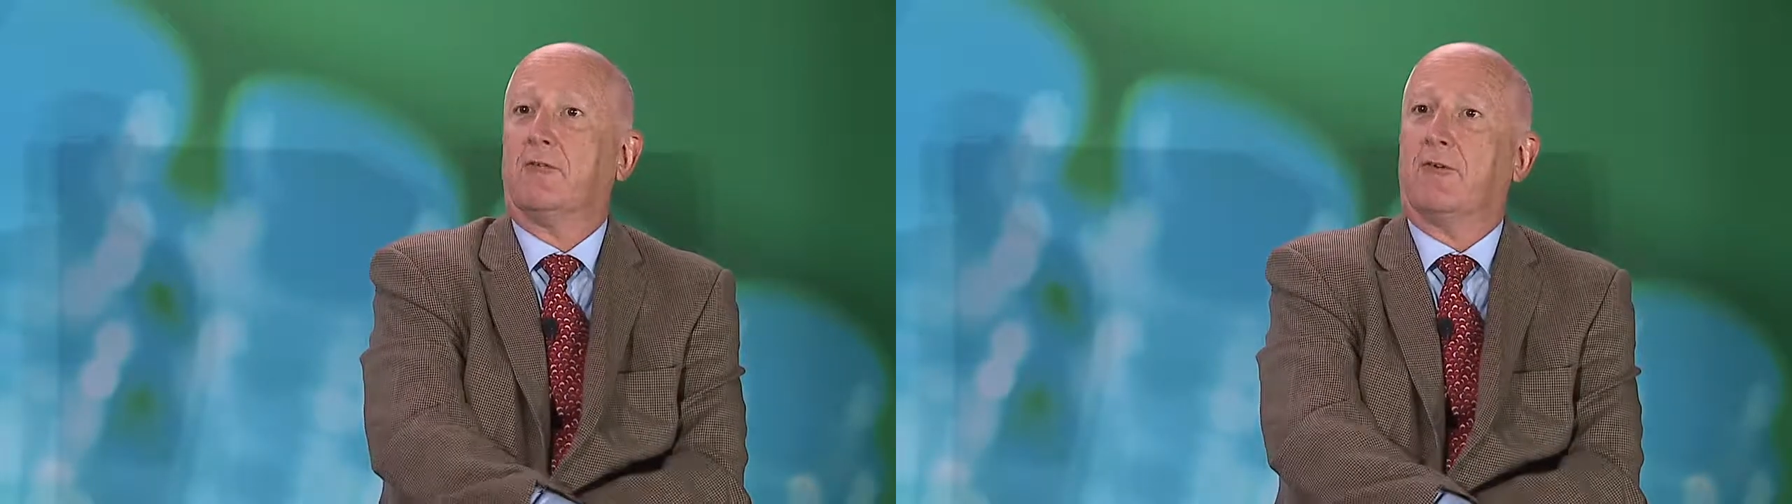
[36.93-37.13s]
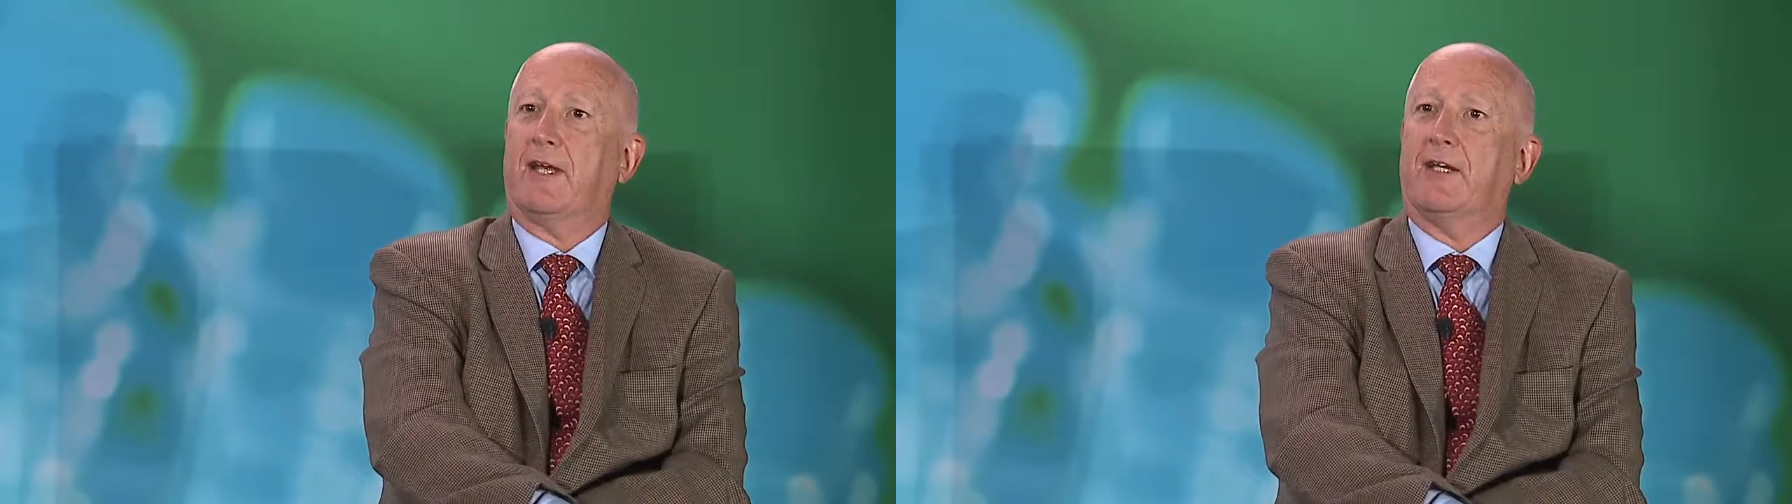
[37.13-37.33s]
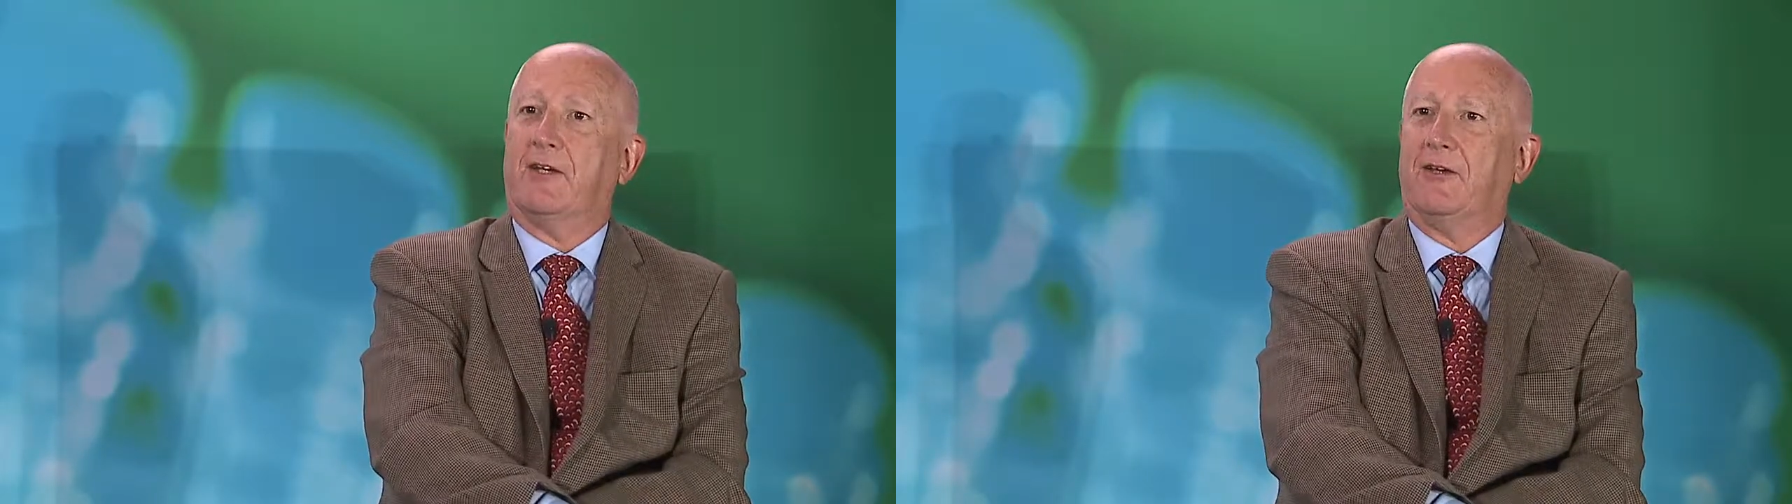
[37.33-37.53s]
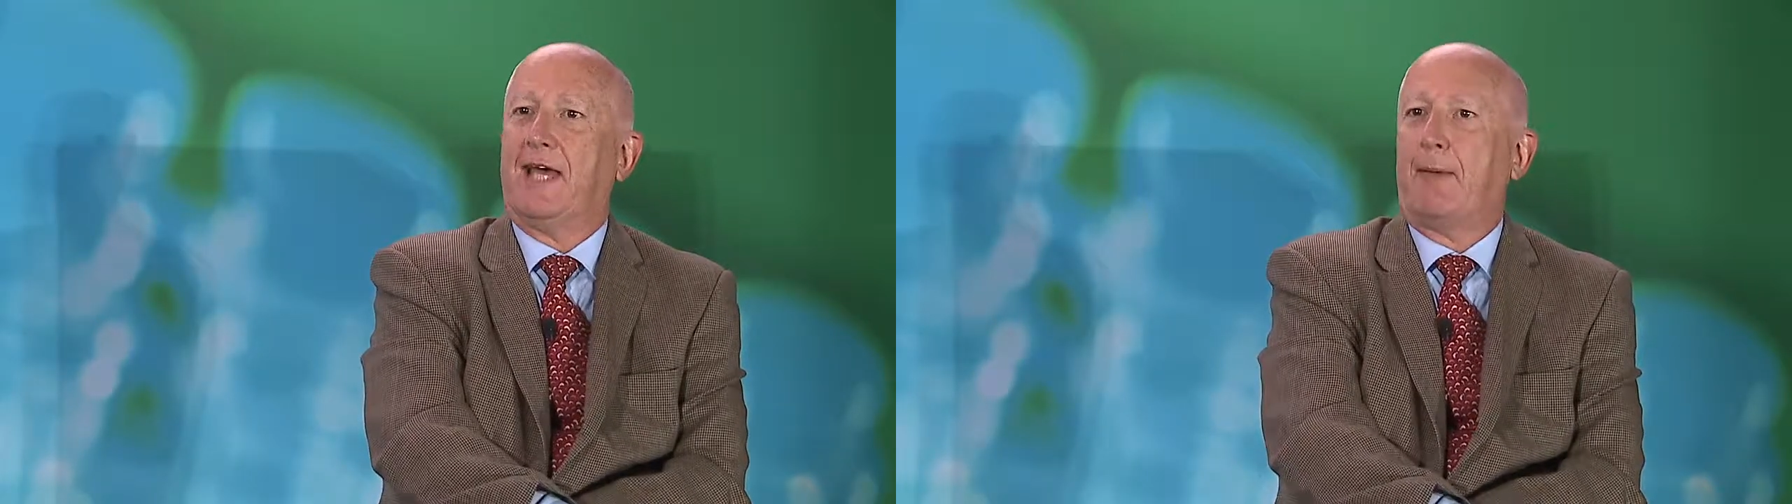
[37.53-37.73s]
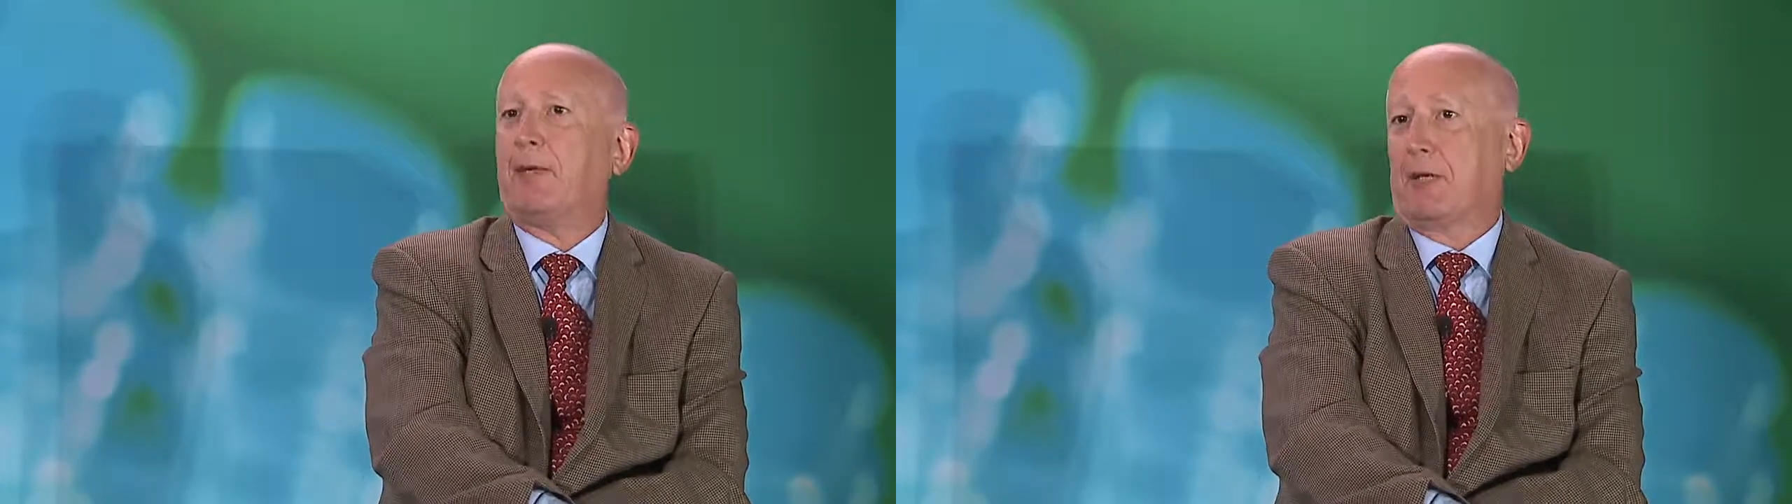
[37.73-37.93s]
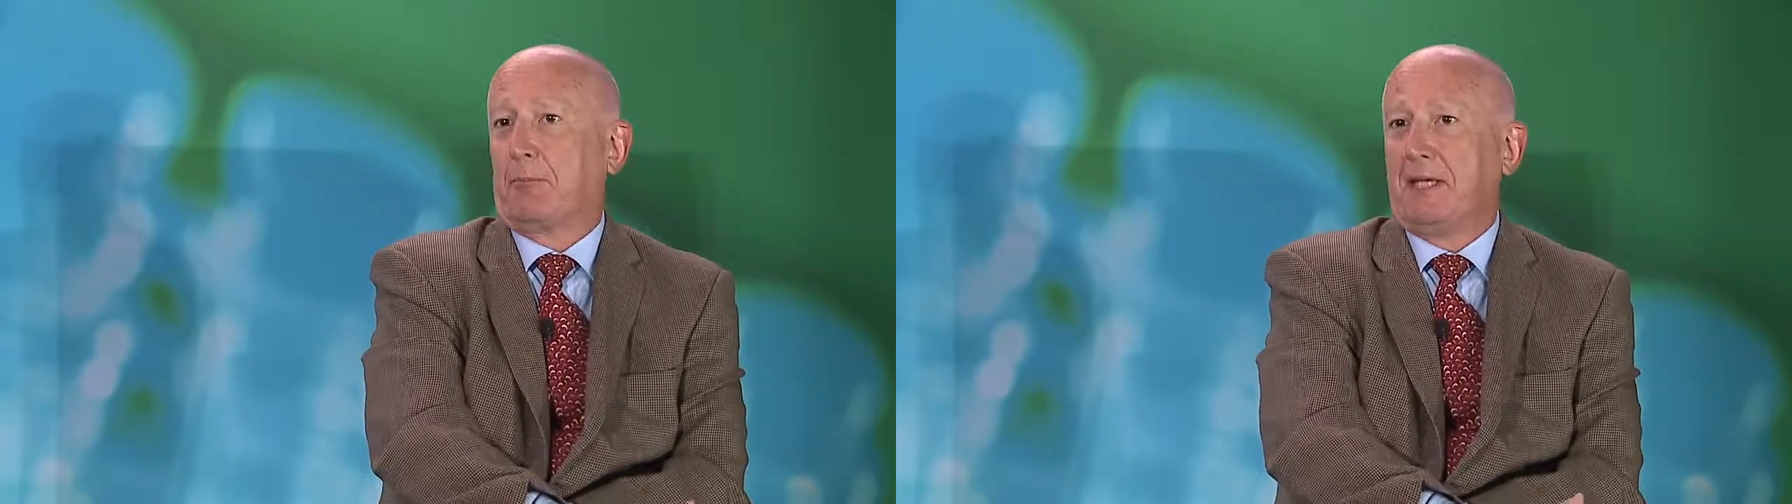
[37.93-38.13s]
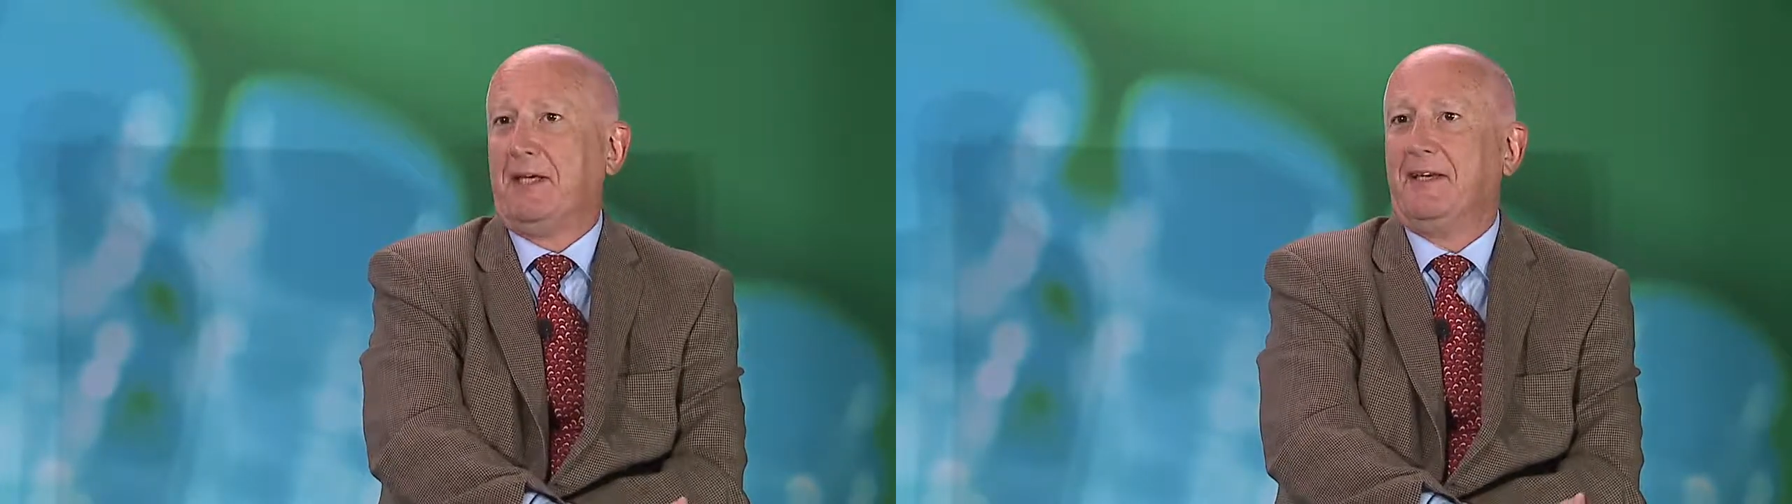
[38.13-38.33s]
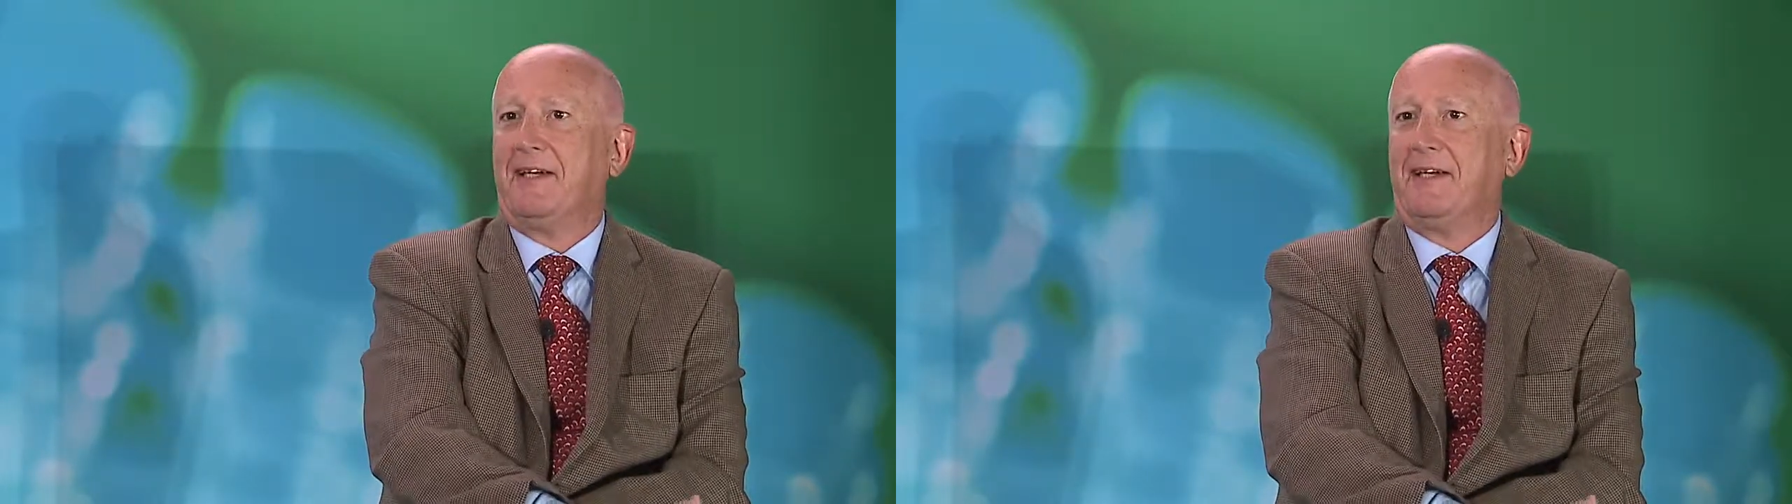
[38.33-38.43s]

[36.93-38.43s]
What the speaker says: frankly, amicably,